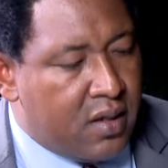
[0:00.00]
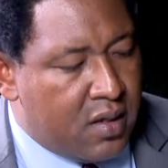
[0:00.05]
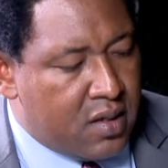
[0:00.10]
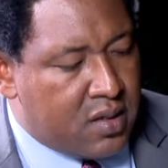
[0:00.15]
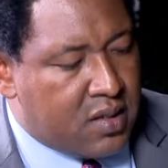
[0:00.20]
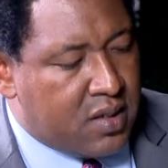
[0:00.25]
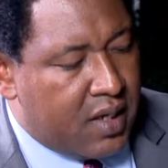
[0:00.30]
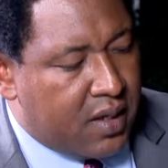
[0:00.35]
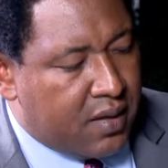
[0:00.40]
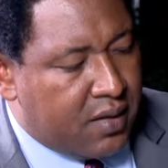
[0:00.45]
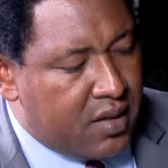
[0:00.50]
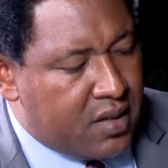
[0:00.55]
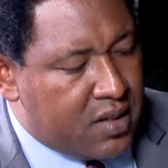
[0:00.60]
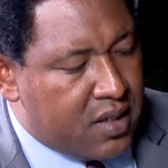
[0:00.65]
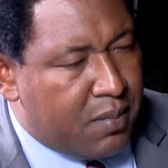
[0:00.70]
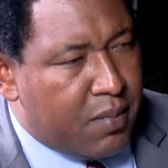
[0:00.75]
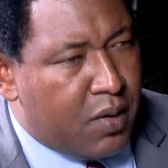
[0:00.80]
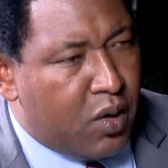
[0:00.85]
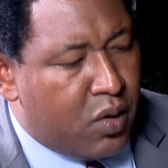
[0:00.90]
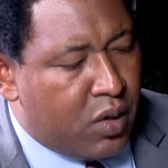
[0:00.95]
It's saying this
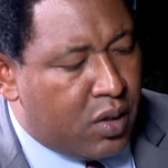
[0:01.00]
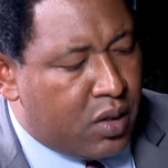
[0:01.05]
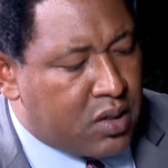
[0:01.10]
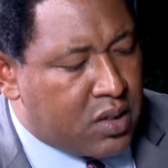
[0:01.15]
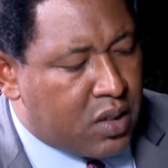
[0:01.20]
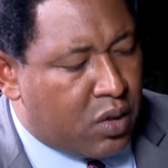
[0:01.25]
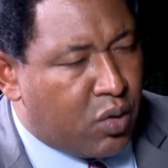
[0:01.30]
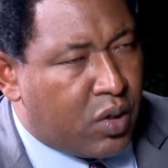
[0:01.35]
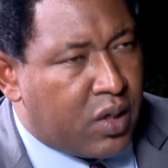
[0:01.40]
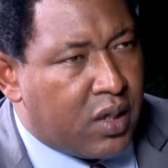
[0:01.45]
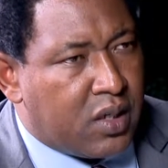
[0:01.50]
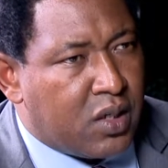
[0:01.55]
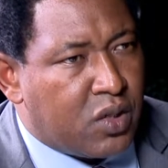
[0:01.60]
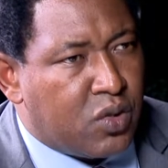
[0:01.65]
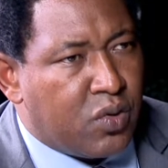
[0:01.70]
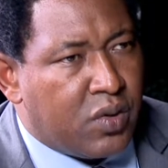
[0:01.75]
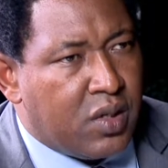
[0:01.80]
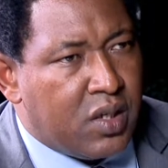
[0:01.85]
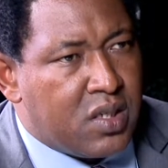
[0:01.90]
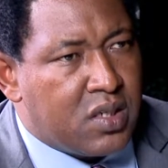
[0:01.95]
amount is allocated
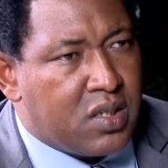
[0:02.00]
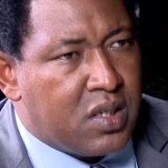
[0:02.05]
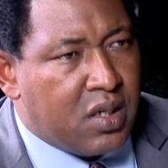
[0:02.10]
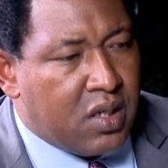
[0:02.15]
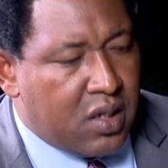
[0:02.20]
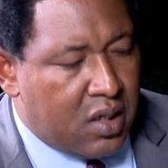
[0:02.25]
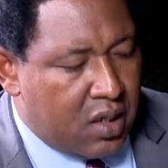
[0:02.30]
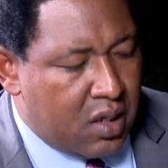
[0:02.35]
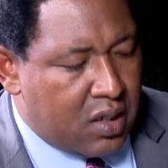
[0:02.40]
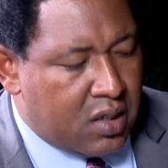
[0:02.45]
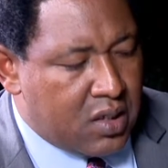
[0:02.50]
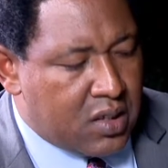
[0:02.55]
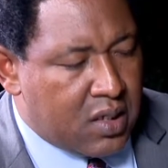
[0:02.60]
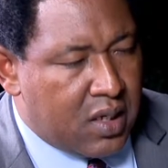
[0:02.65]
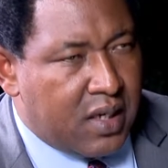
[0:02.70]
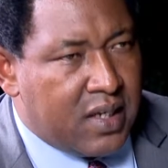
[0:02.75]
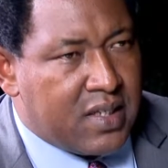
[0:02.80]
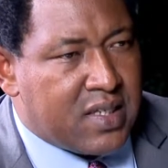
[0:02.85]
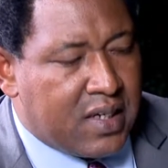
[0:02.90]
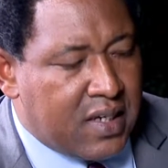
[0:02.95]
to this.
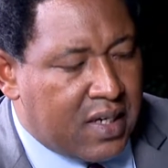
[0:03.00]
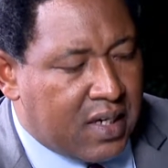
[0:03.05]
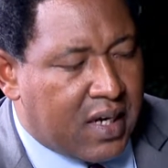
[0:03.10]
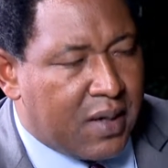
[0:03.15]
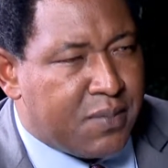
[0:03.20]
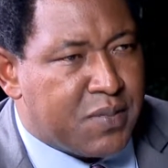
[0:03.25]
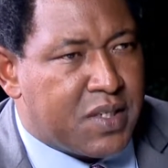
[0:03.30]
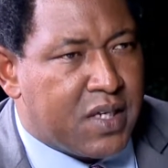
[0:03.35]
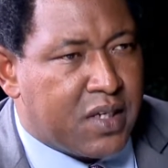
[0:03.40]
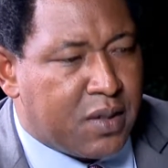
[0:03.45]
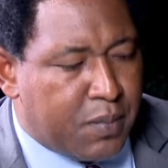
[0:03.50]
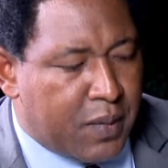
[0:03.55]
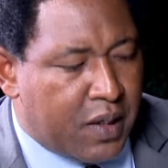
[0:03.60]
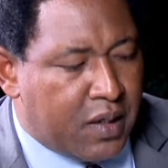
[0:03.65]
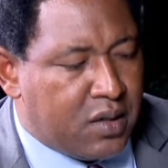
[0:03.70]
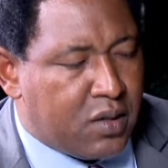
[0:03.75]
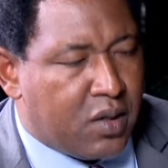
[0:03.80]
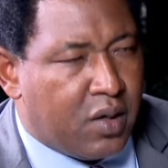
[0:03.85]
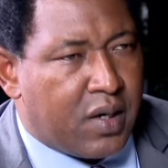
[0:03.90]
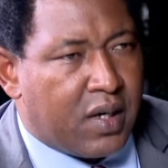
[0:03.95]
It's an income
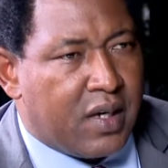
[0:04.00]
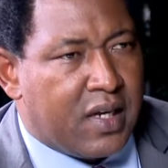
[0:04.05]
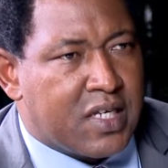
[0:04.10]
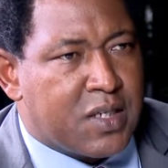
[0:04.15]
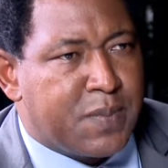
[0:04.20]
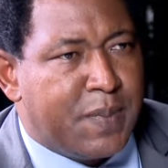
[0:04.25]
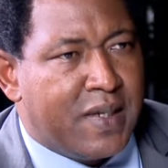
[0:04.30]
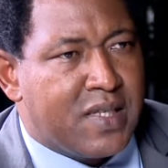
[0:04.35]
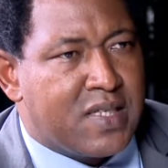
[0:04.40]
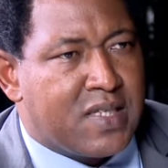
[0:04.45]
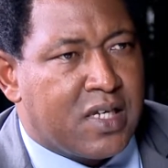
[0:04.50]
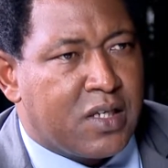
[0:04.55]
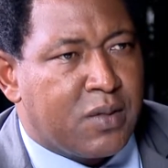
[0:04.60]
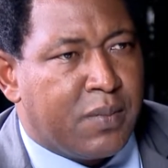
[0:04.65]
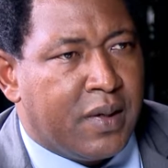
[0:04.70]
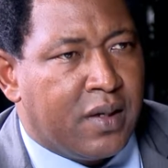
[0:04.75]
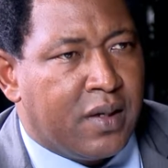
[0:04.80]
statement or an expense statement.